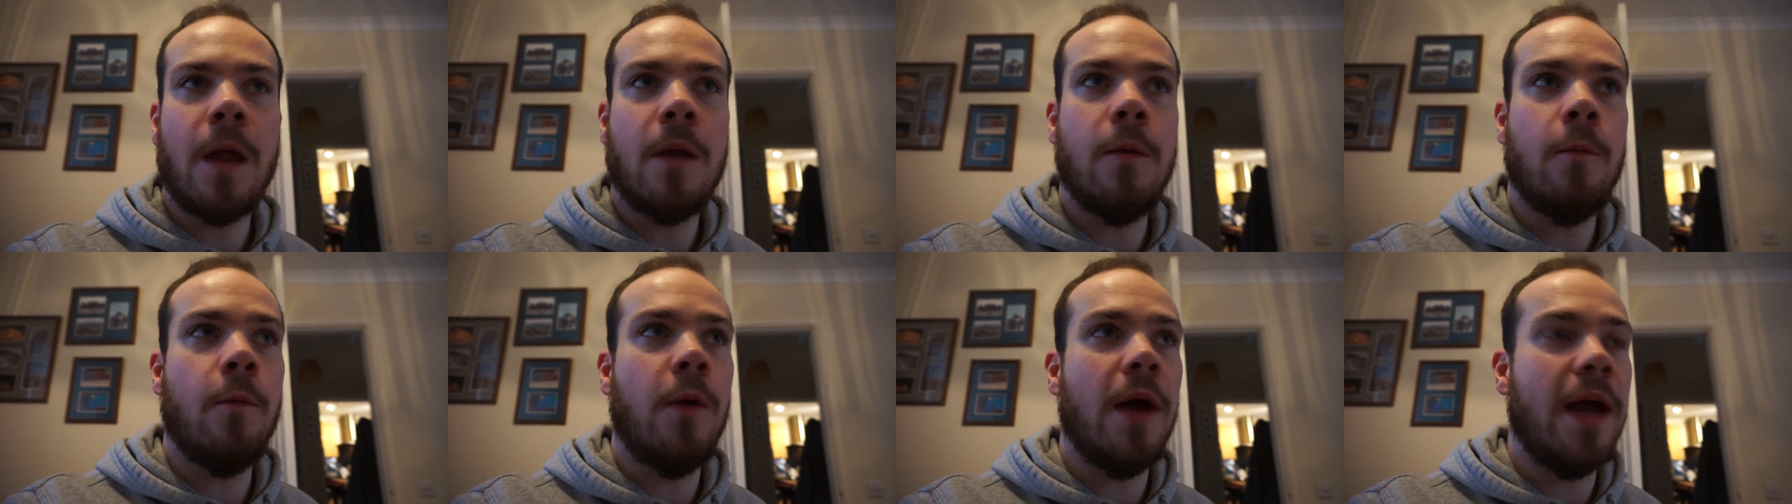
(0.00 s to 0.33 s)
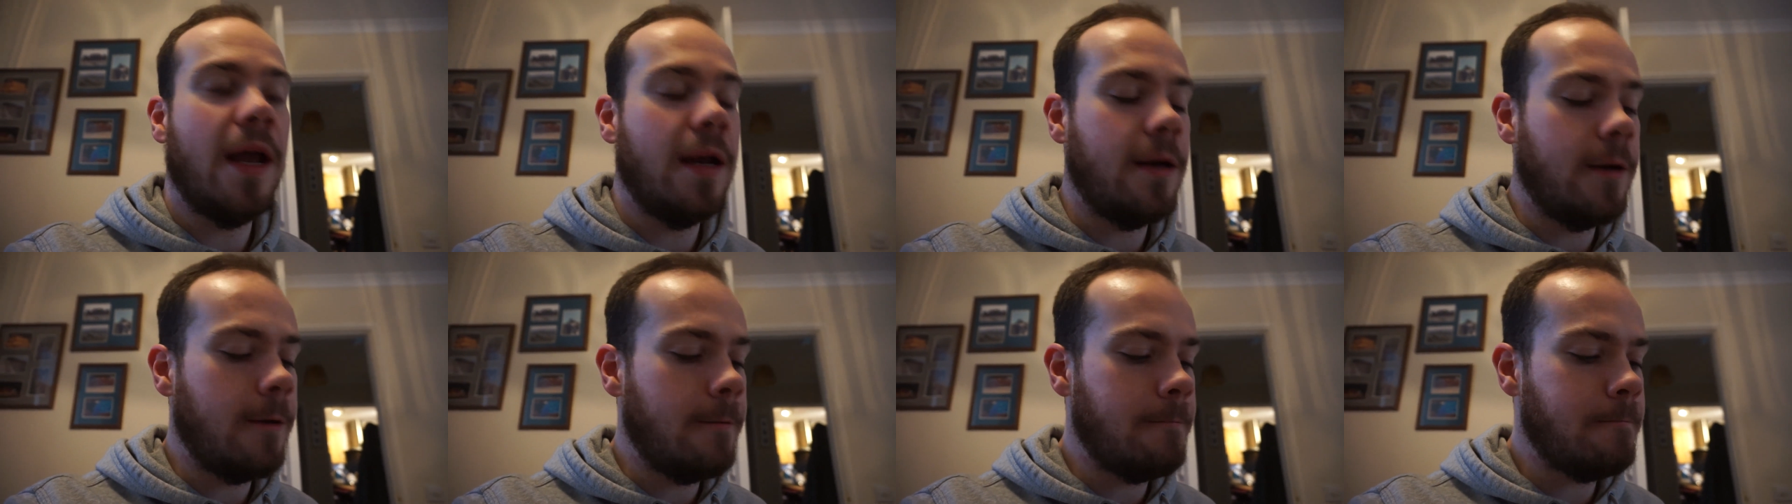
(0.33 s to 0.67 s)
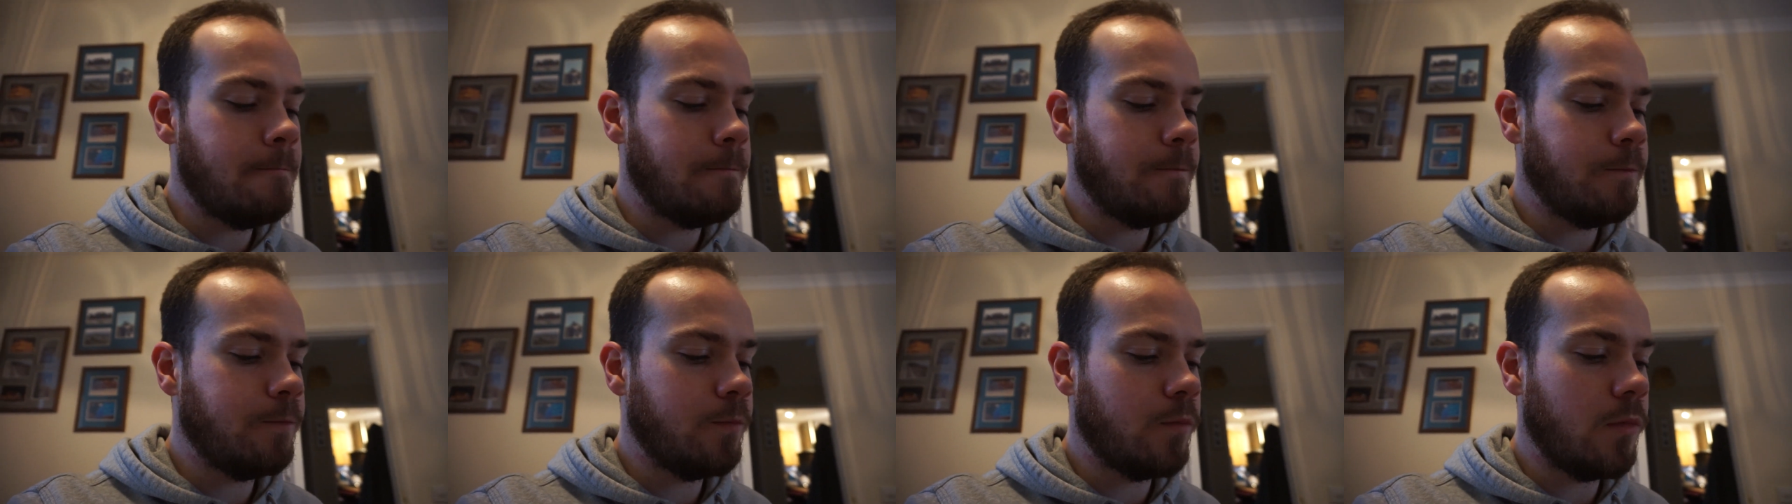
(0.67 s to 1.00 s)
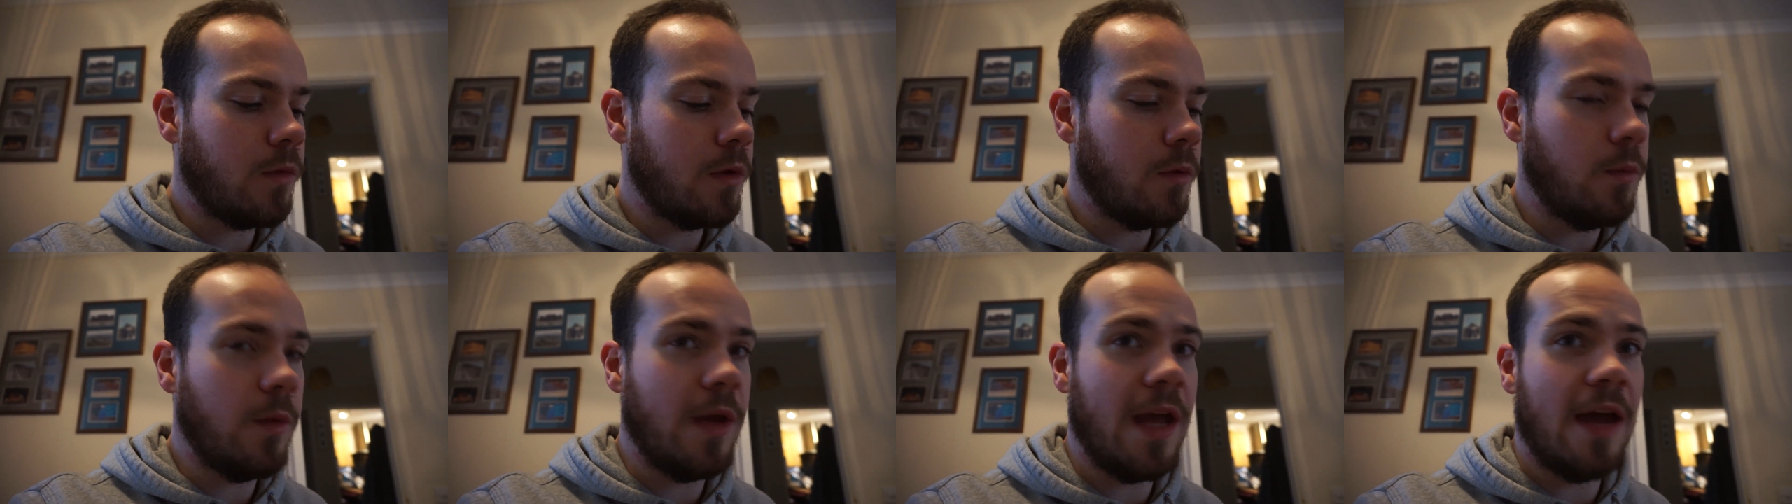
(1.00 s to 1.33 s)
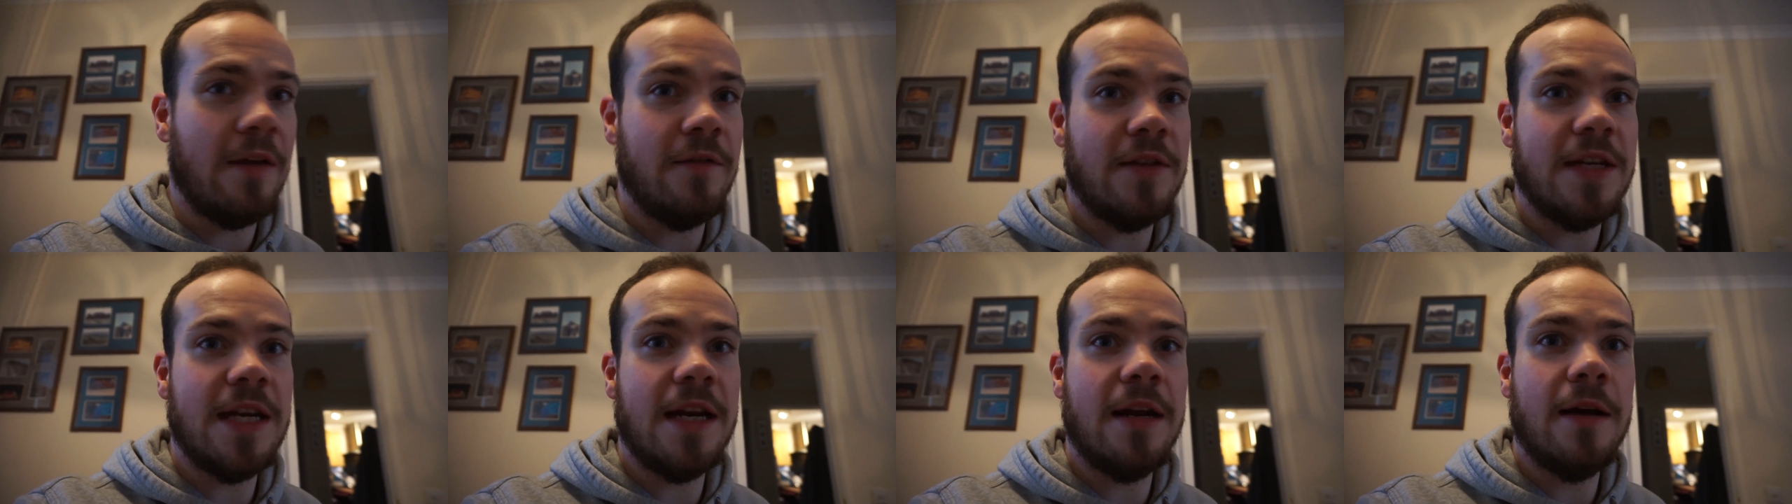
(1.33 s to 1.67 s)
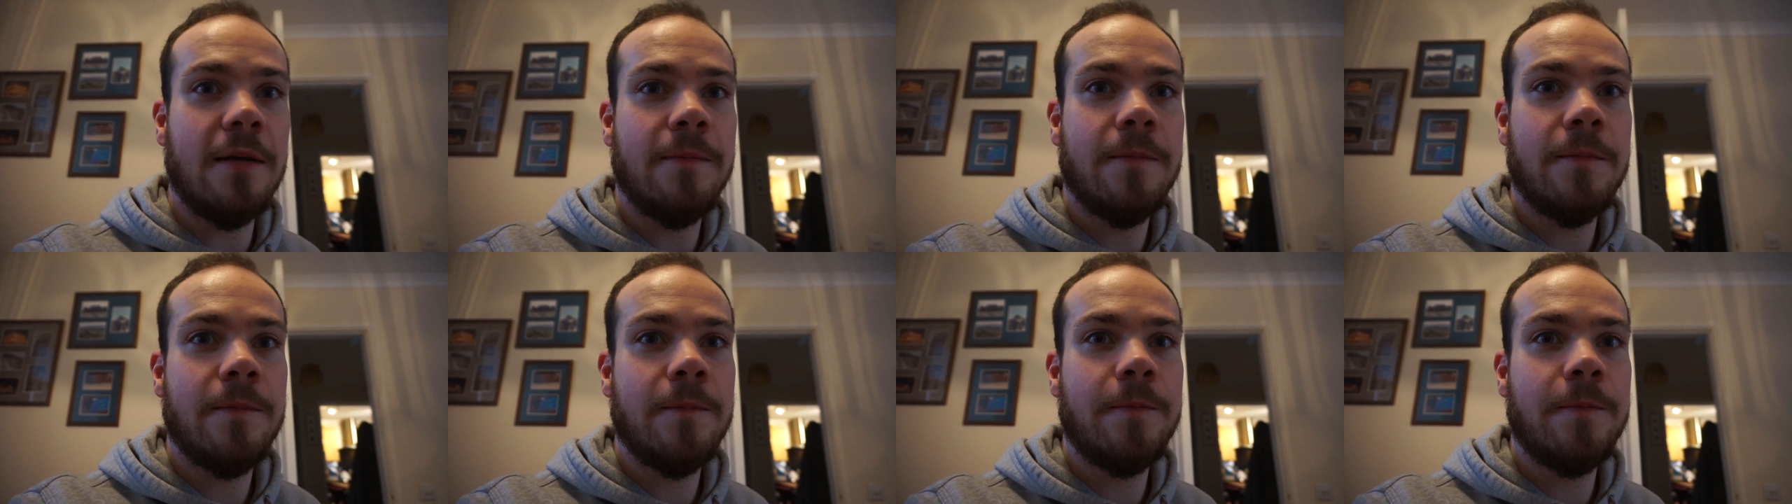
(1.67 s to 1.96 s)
when we have dinner,